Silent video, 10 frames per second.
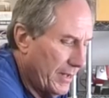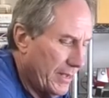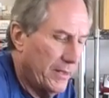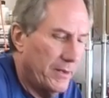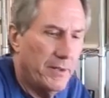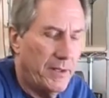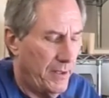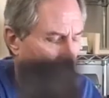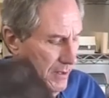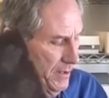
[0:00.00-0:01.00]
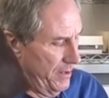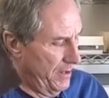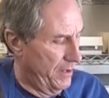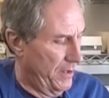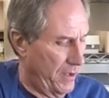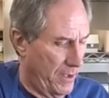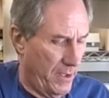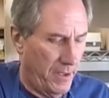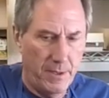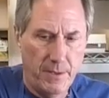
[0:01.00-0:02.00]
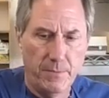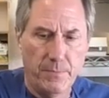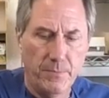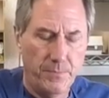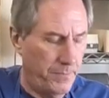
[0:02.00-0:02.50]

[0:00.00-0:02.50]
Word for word: and uh, um,